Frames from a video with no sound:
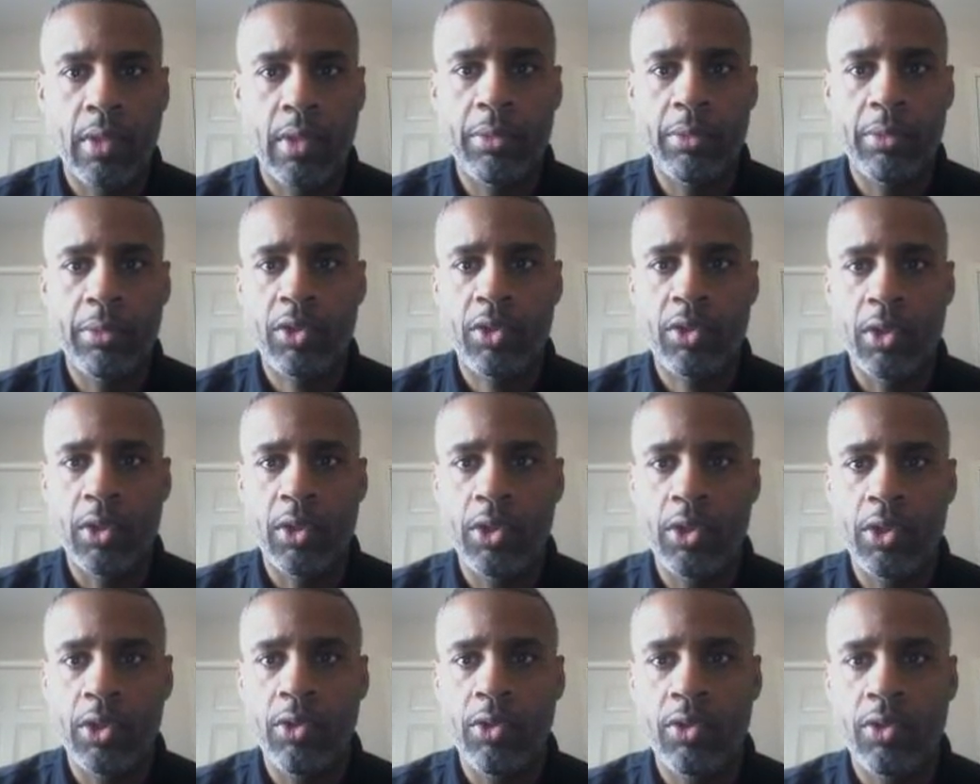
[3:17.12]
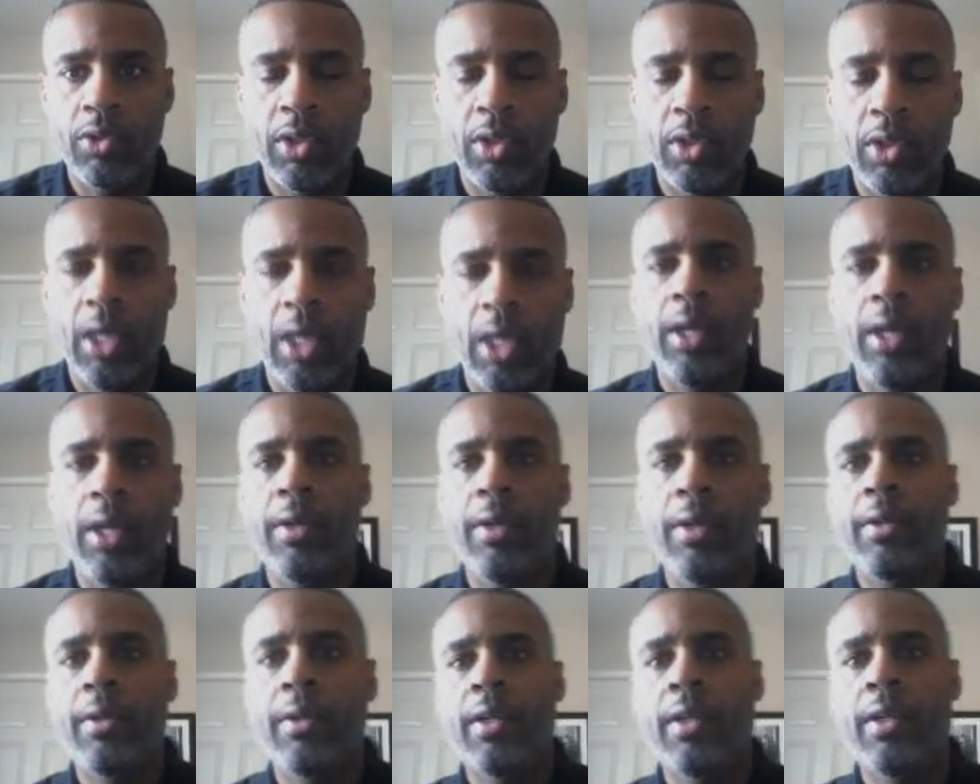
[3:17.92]
I'm just going to use
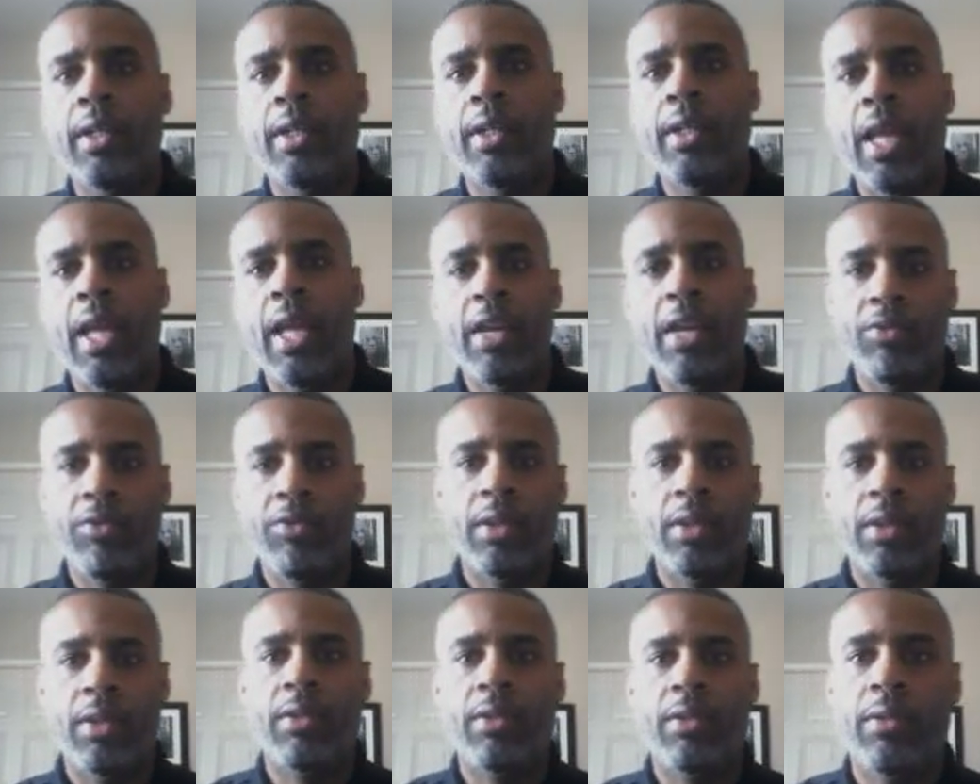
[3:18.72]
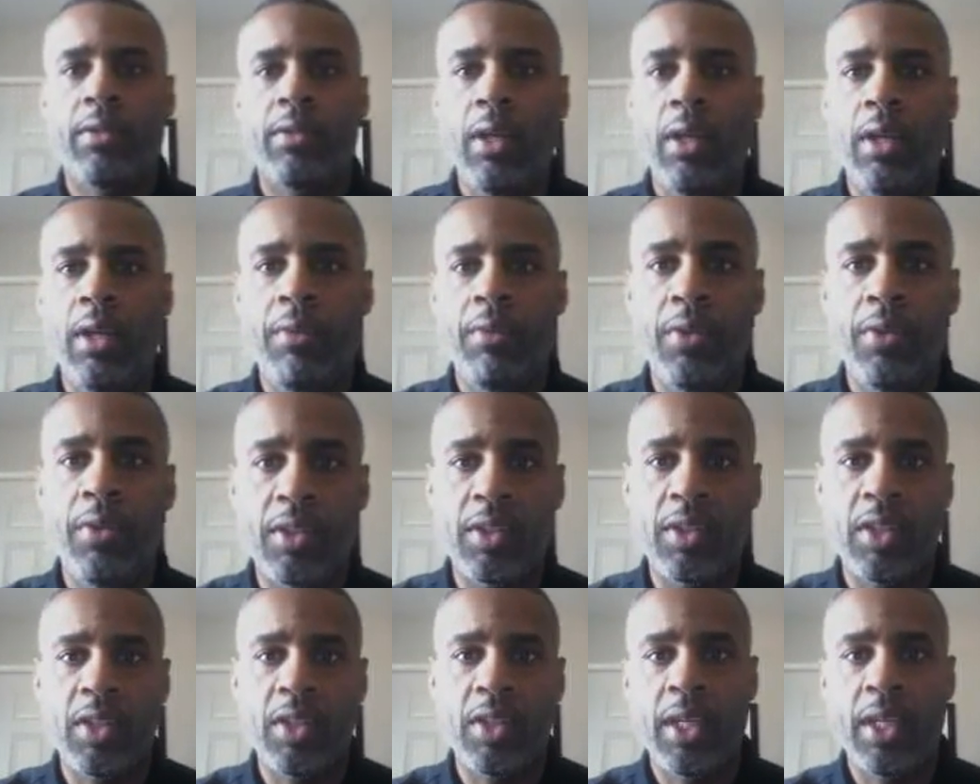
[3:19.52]
an address for
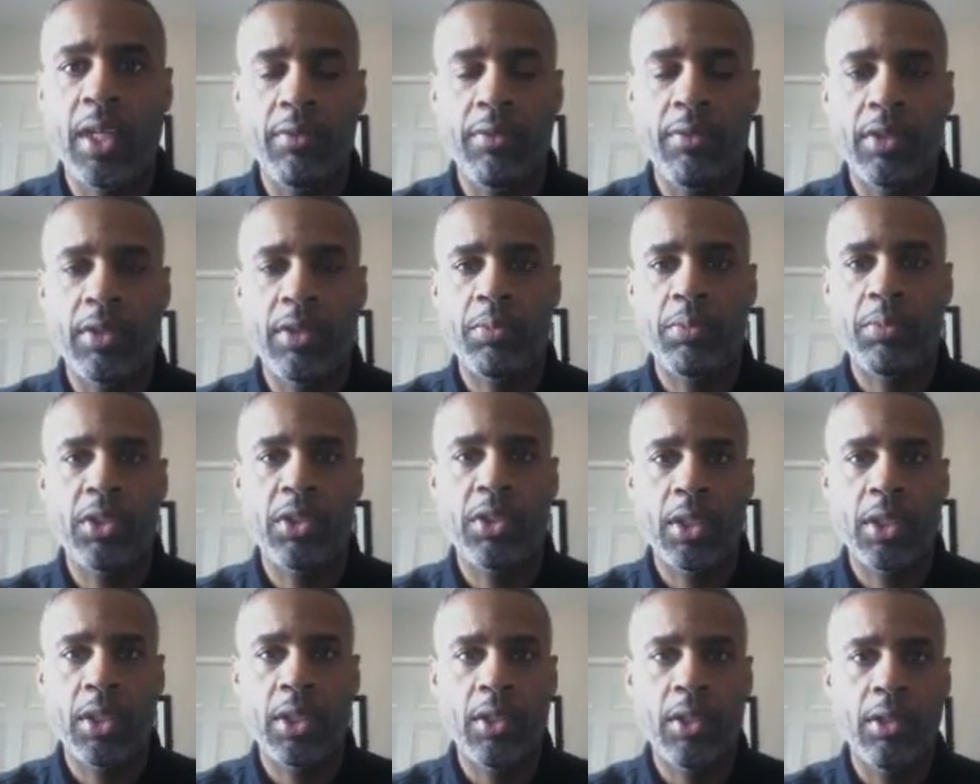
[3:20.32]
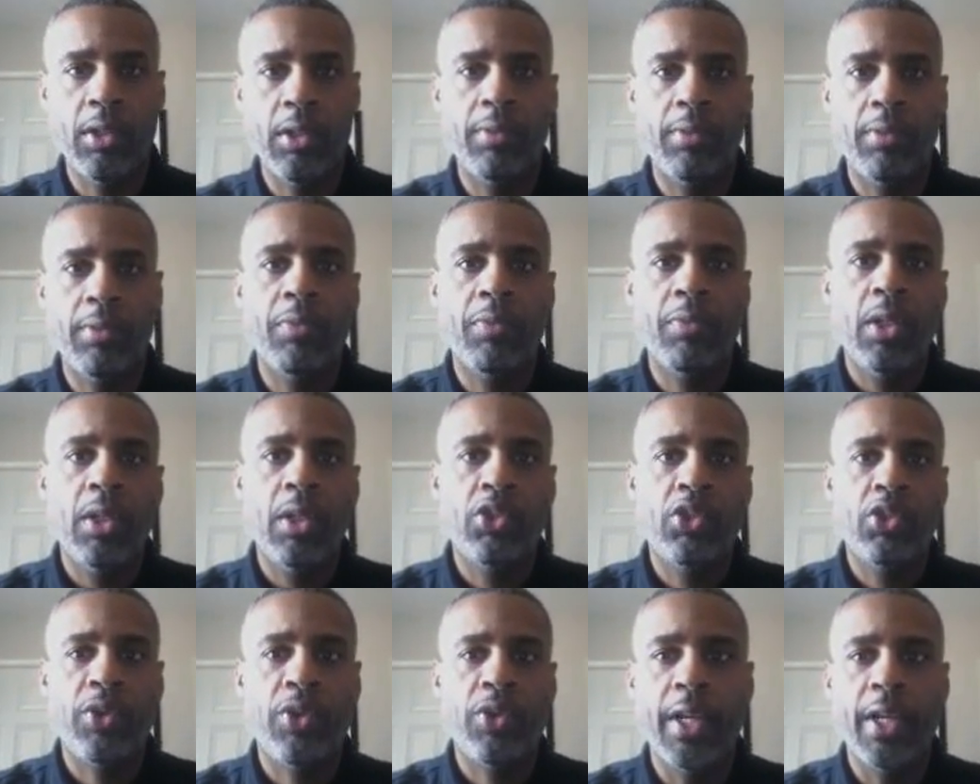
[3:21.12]
the sake of this particular
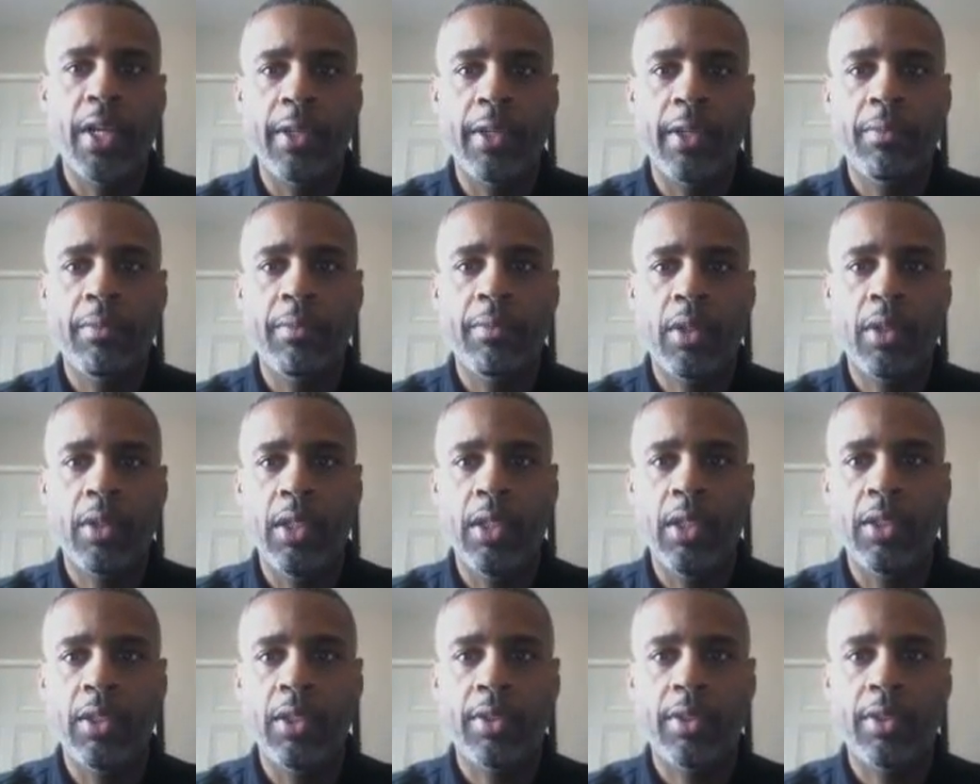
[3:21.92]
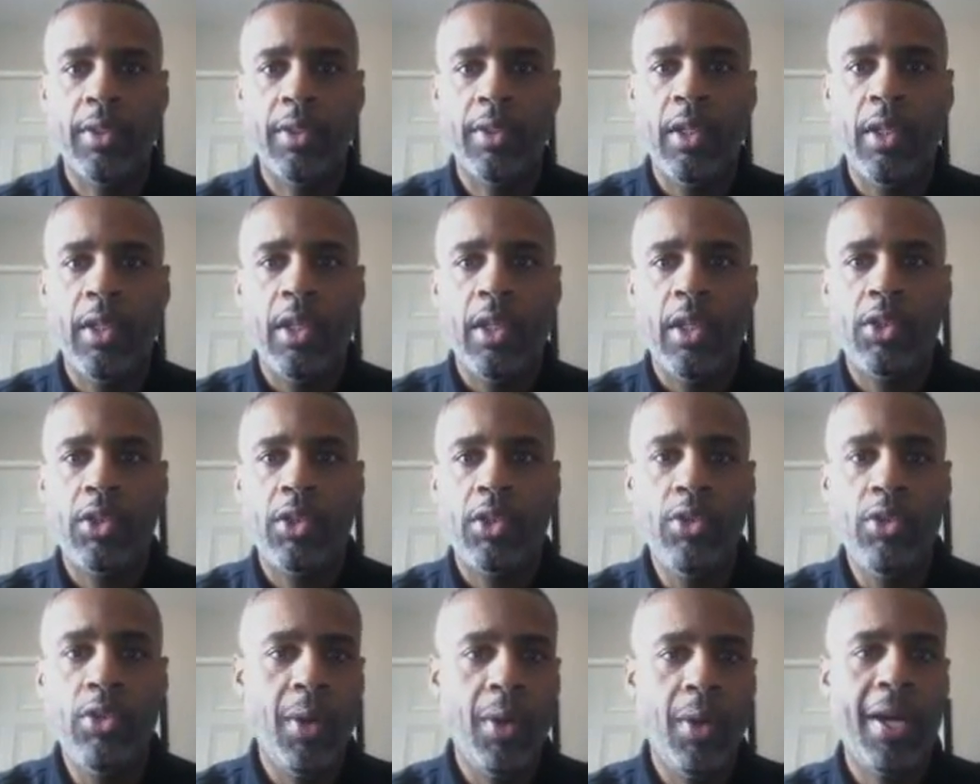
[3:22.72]
training, because
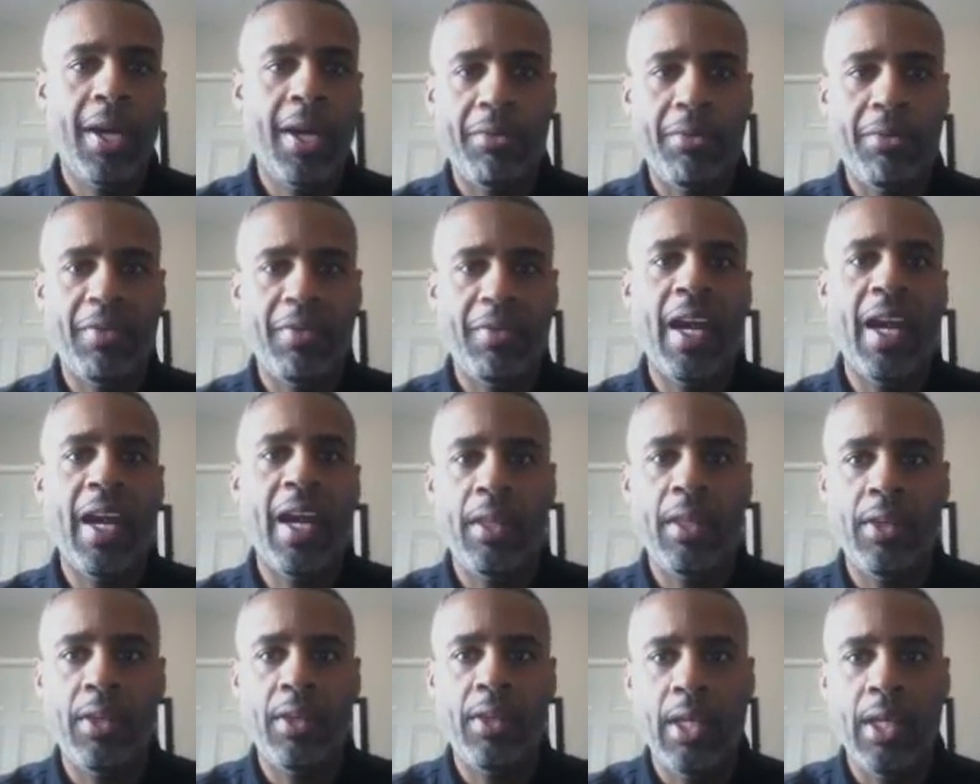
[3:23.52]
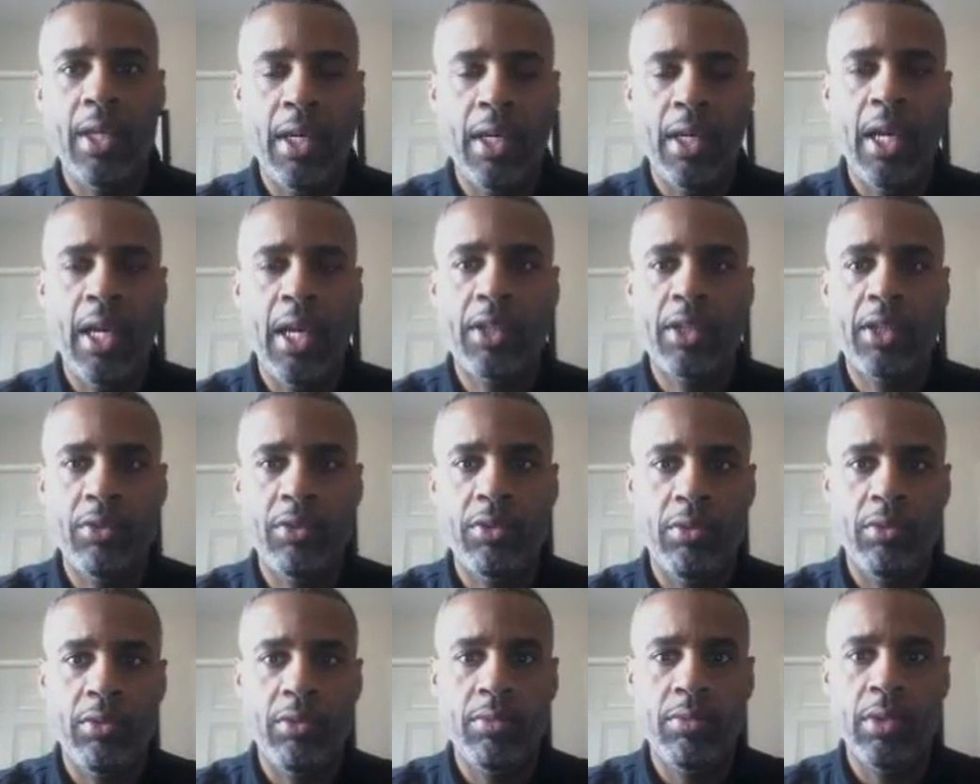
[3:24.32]
you know how to find the
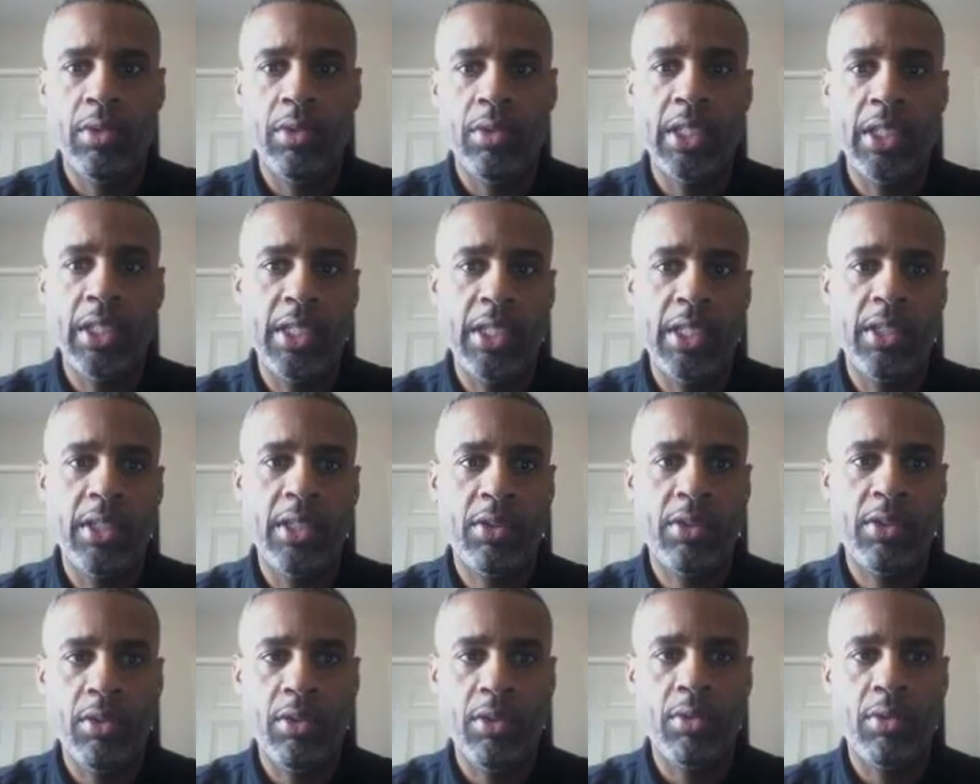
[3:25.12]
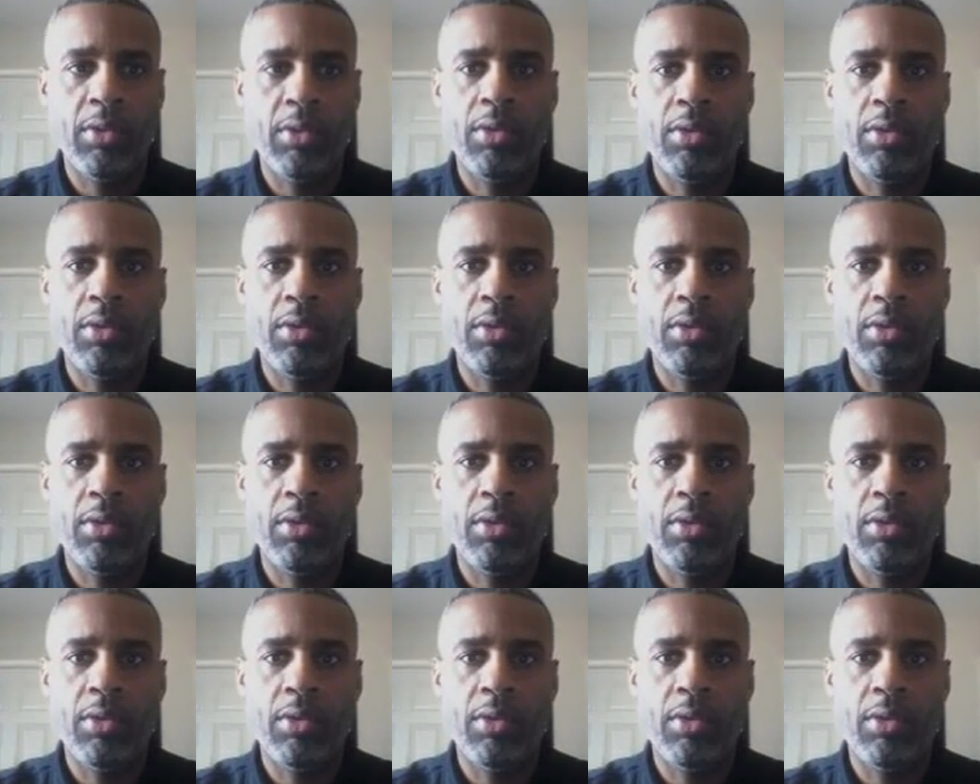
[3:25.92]
actual leads.